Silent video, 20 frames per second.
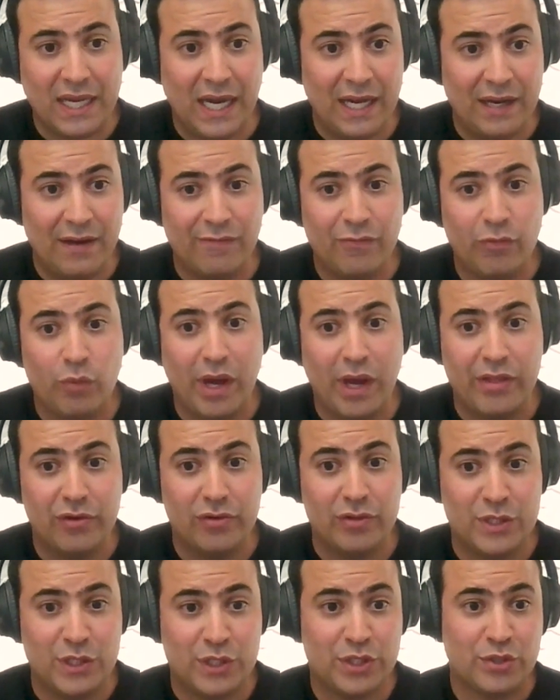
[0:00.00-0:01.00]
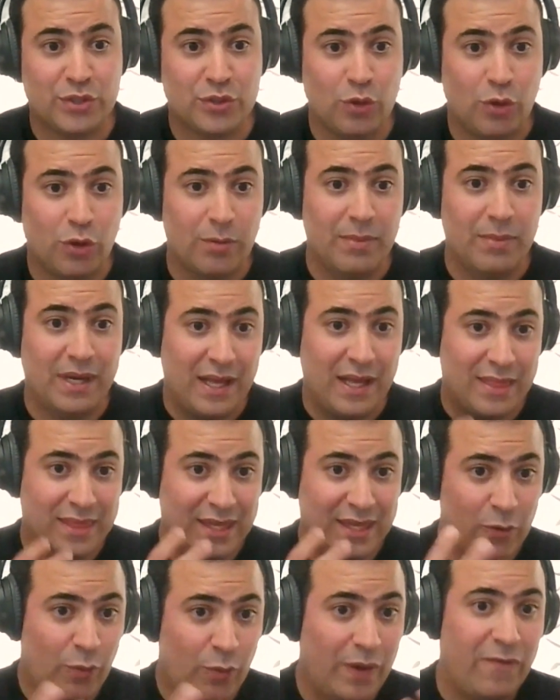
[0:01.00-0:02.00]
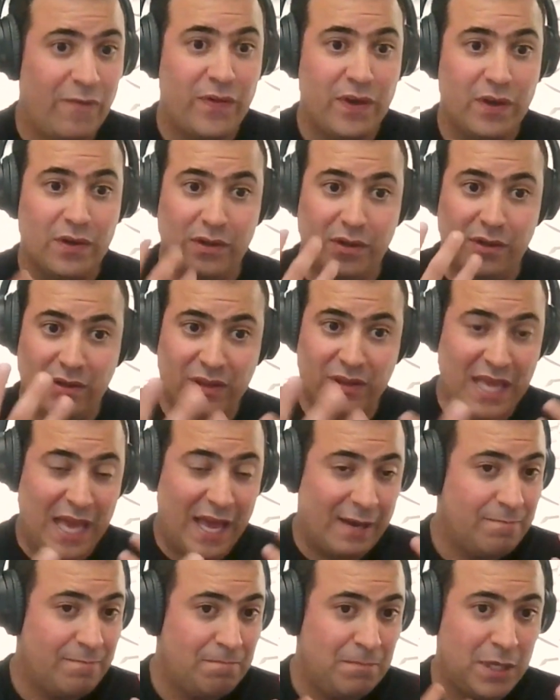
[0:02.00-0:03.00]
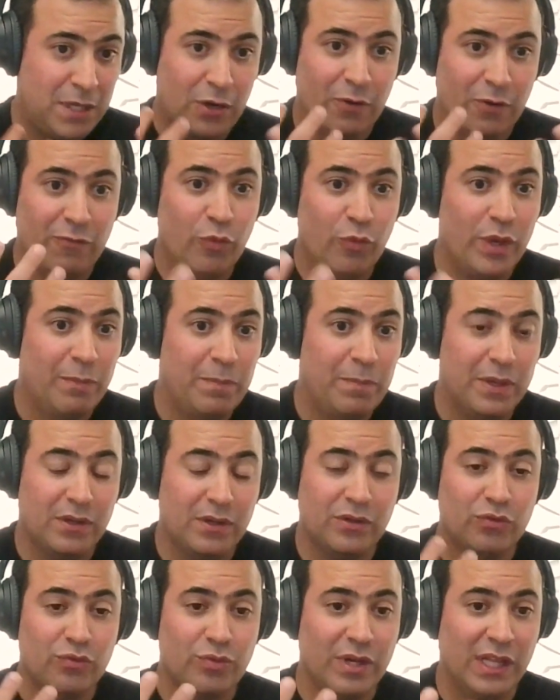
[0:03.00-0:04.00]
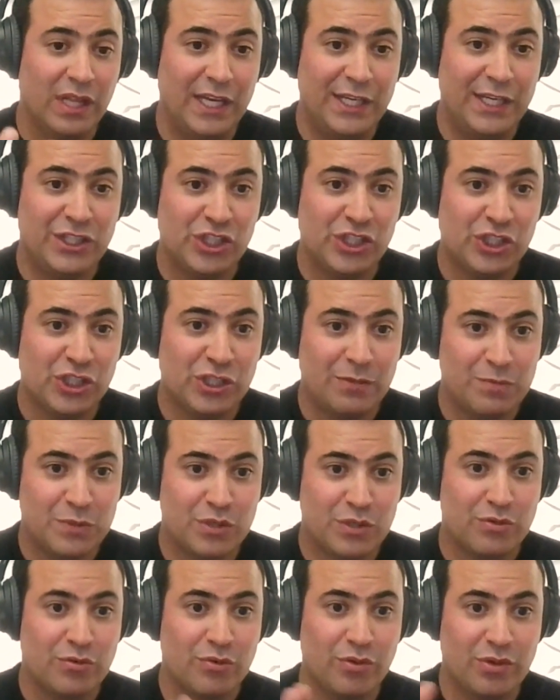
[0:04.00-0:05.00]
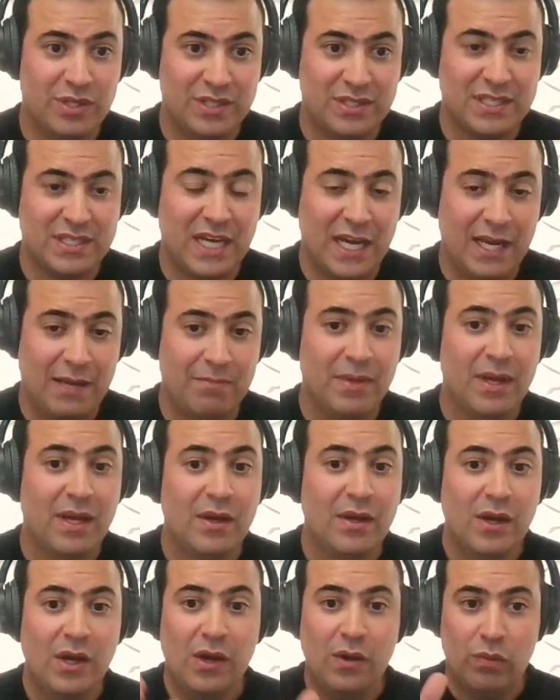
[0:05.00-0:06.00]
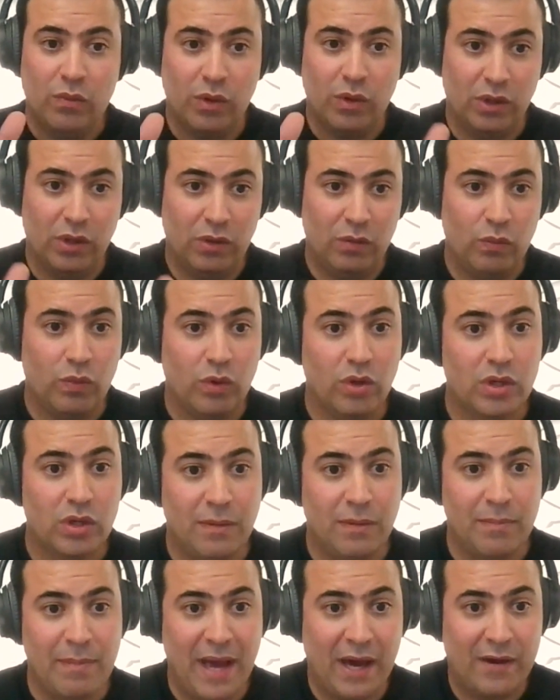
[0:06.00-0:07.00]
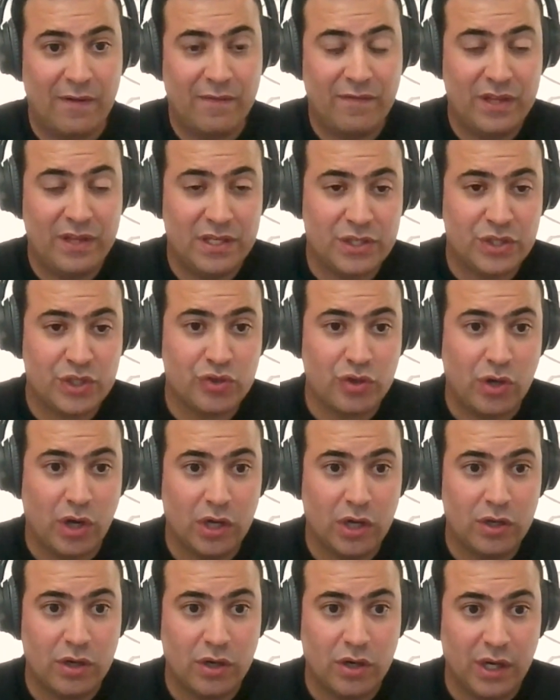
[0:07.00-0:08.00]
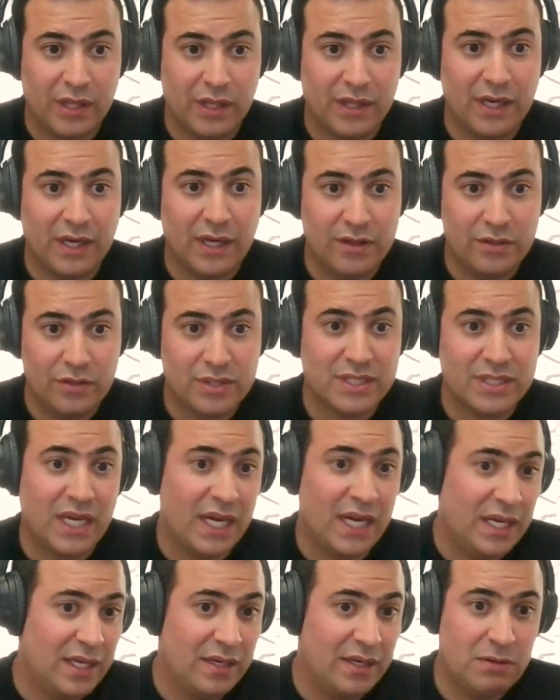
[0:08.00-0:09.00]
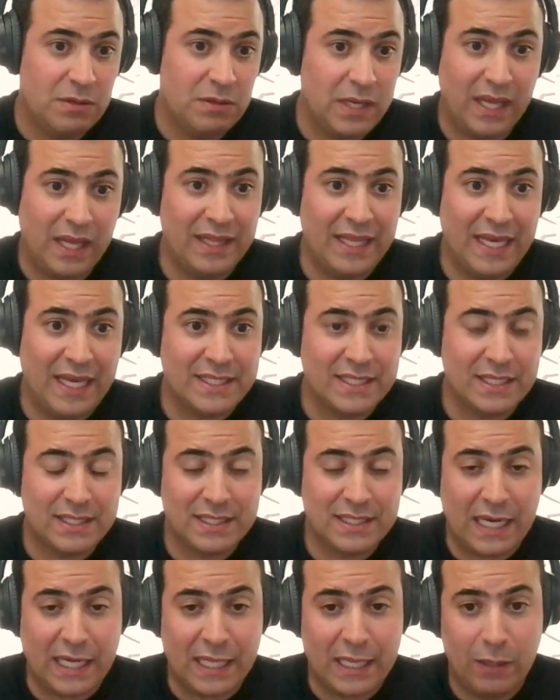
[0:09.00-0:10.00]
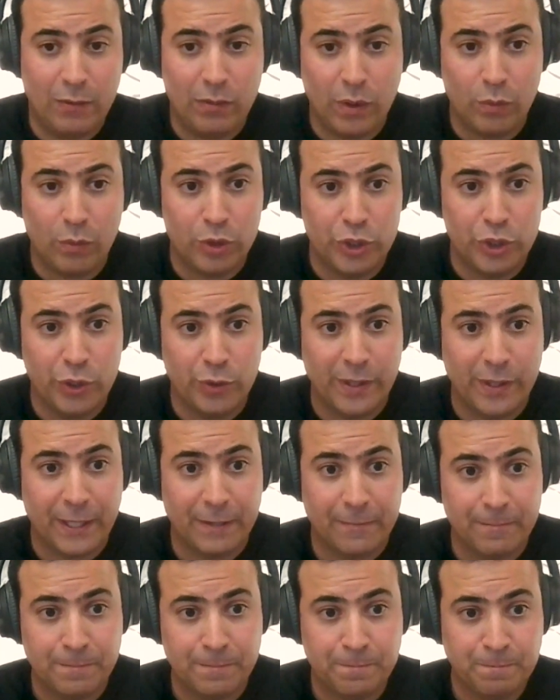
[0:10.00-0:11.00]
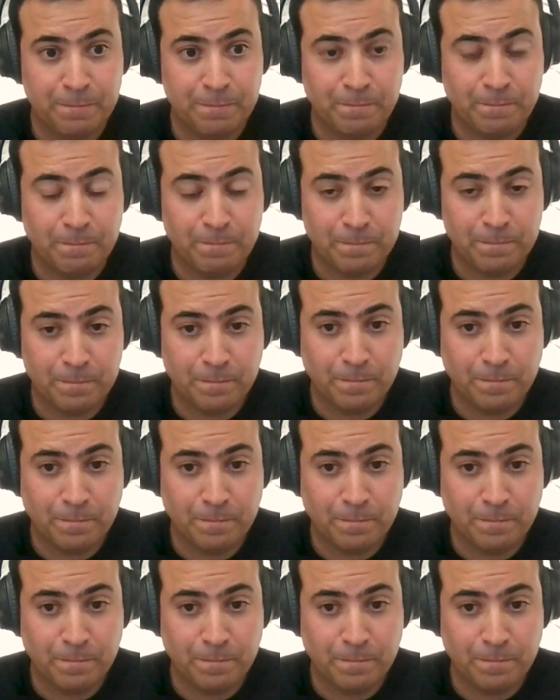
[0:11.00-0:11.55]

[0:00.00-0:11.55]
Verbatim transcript: kind of weather the storm, and I think we feel that, you know, if we build relationships through this time, we'll come out of this stronger on the other side, and that's exactly what we're doing. And I